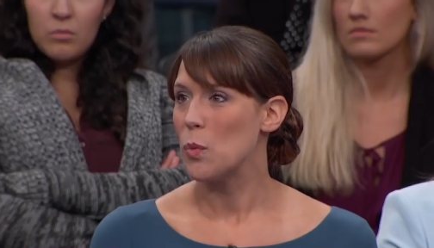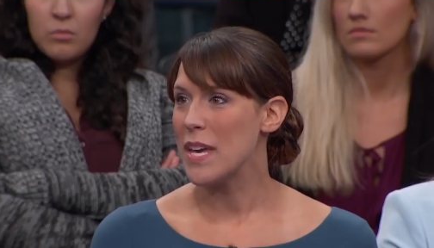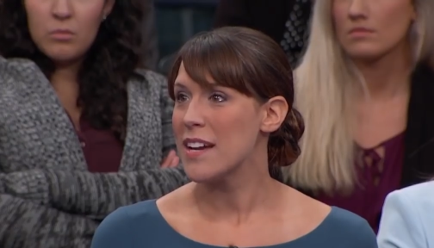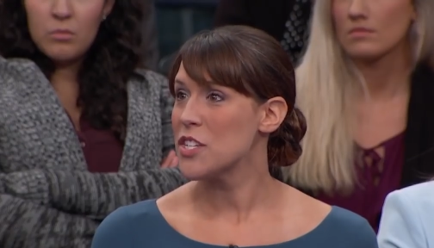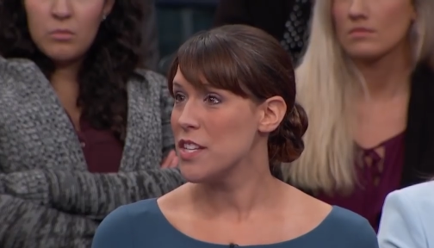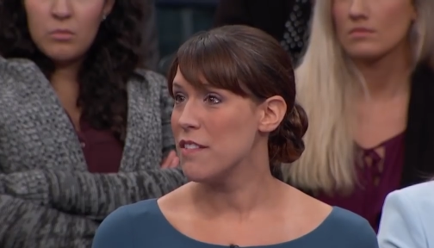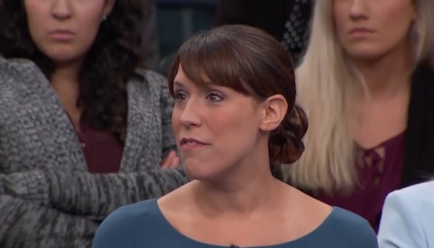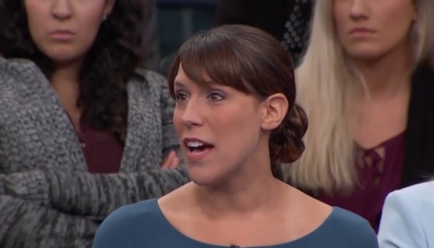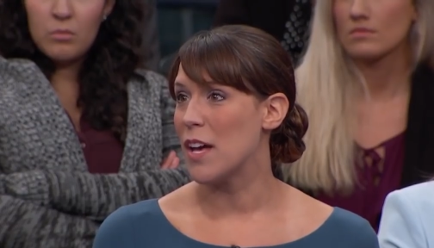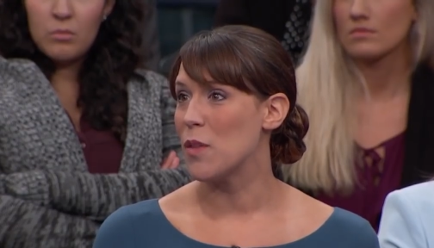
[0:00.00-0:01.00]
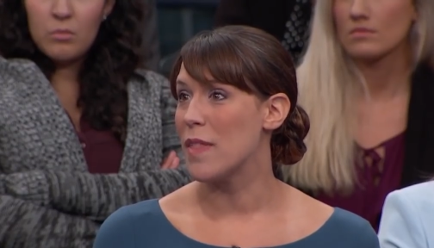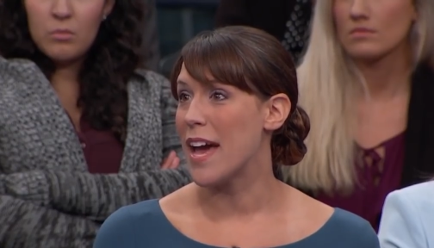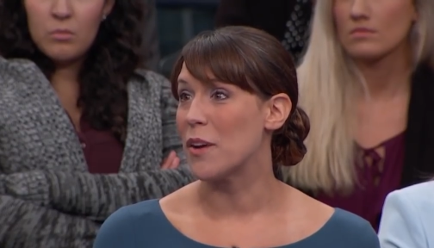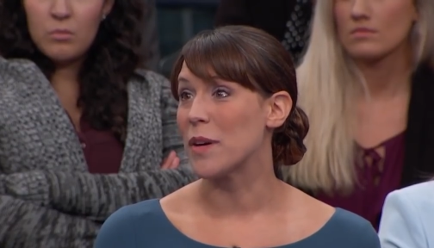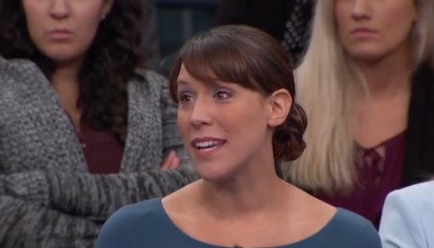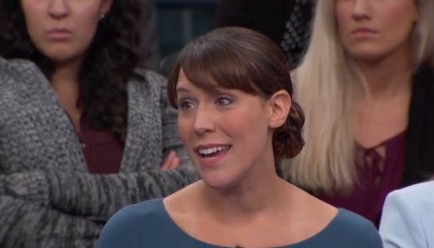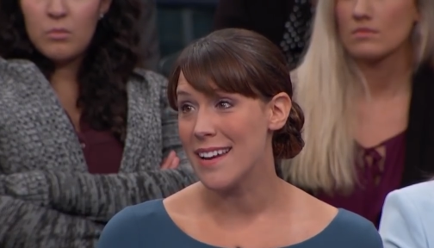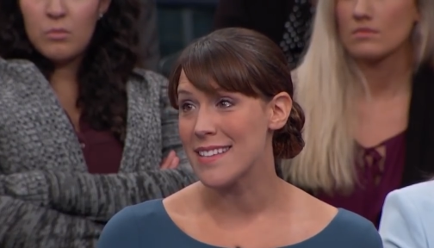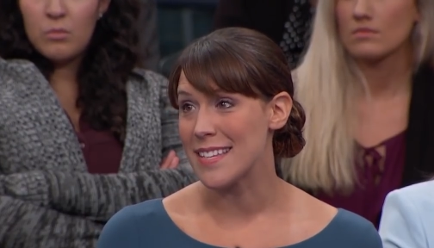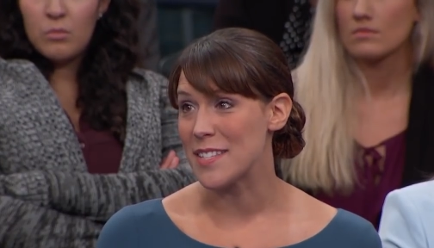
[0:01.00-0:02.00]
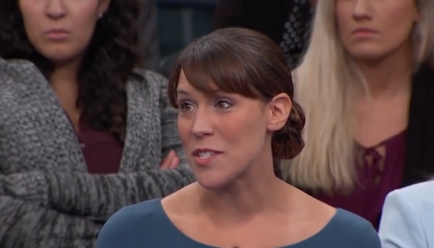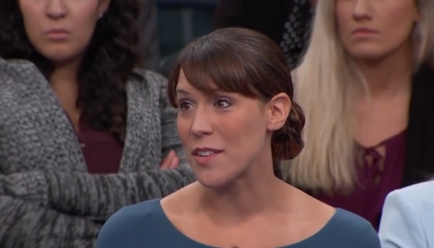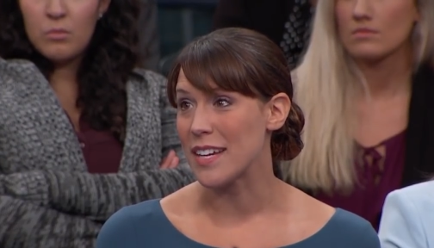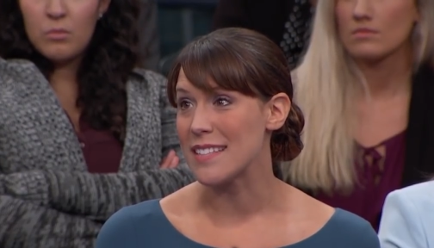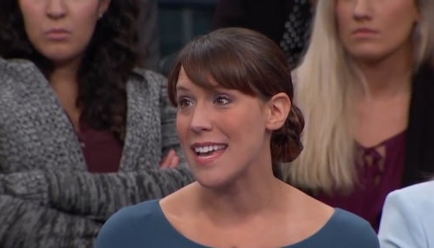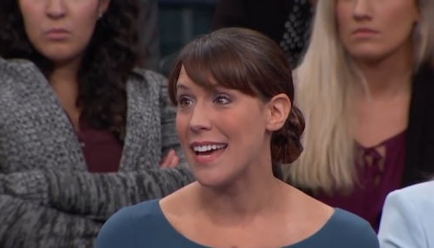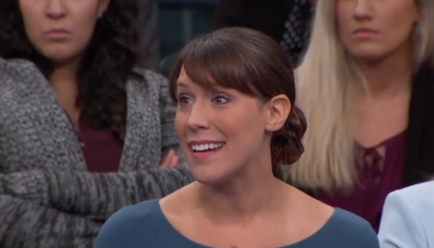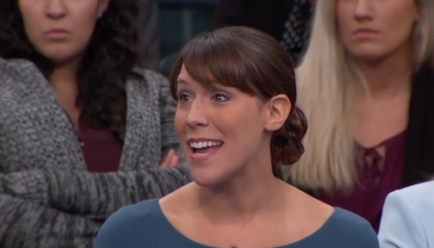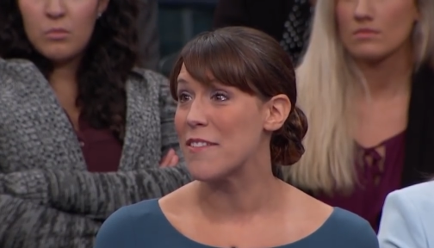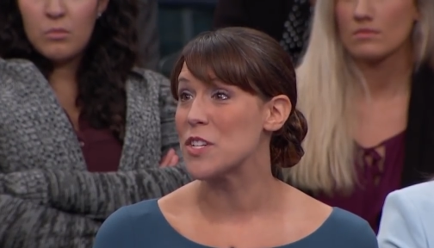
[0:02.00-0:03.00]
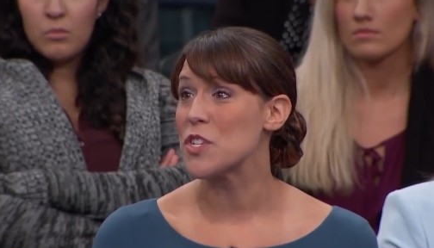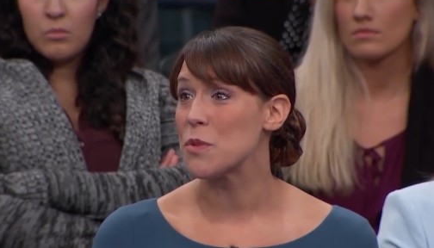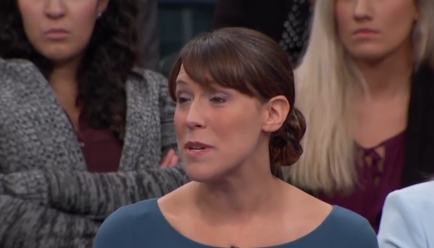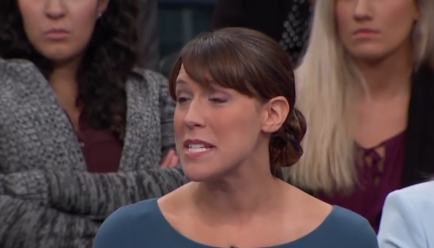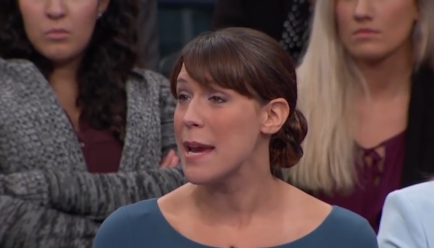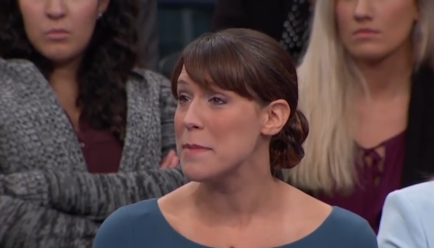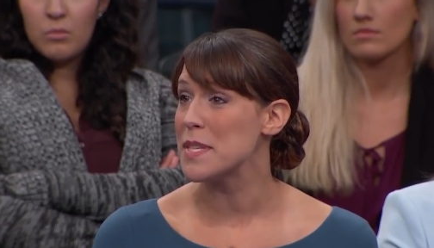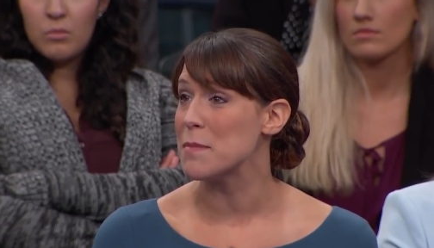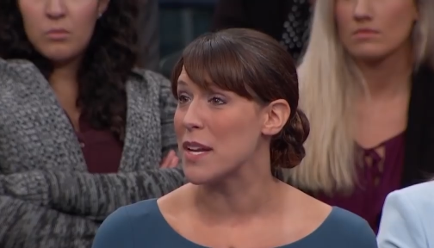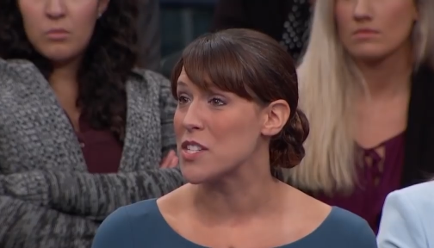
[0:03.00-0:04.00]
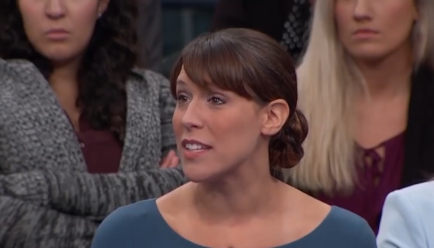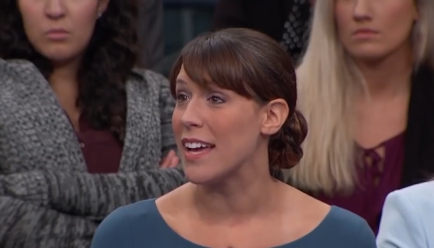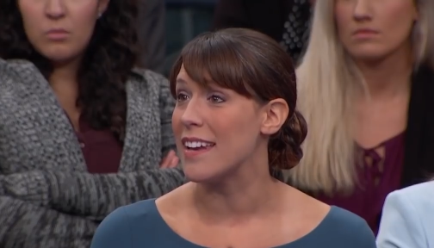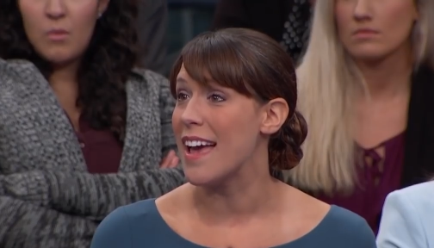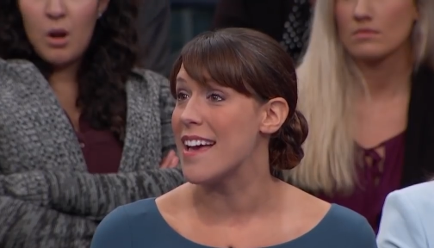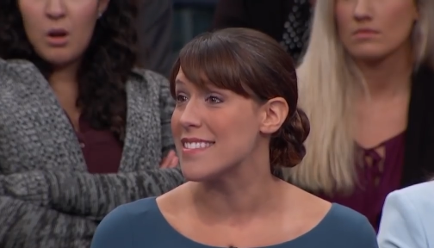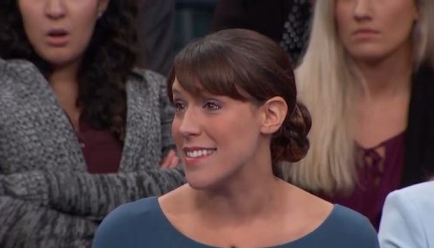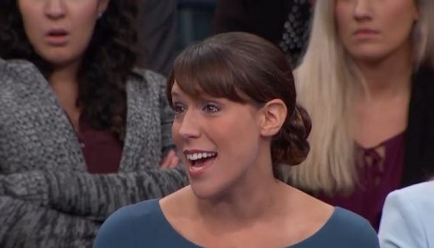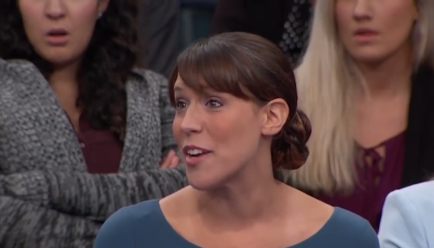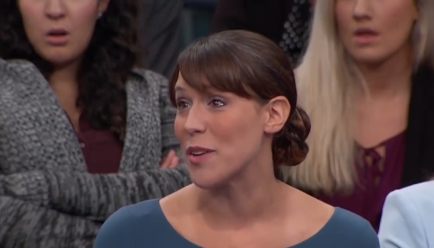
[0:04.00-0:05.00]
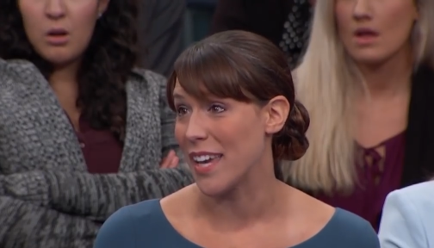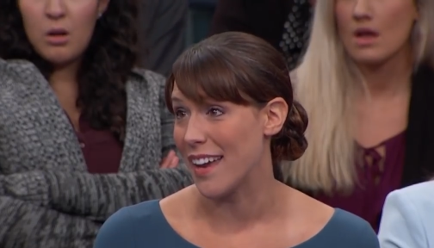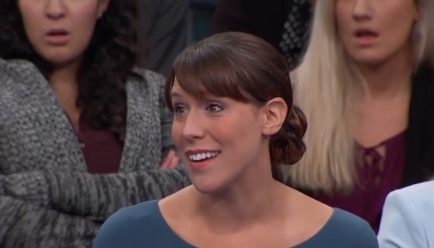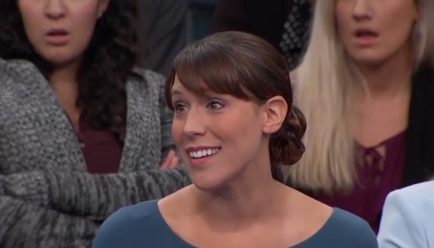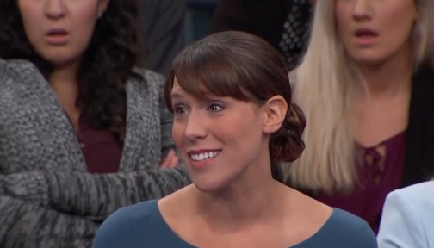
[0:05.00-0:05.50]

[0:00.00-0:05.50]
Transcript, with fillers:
Speaker 1: We actually found that organic sunscreens had on average three times as much lead as non-organic.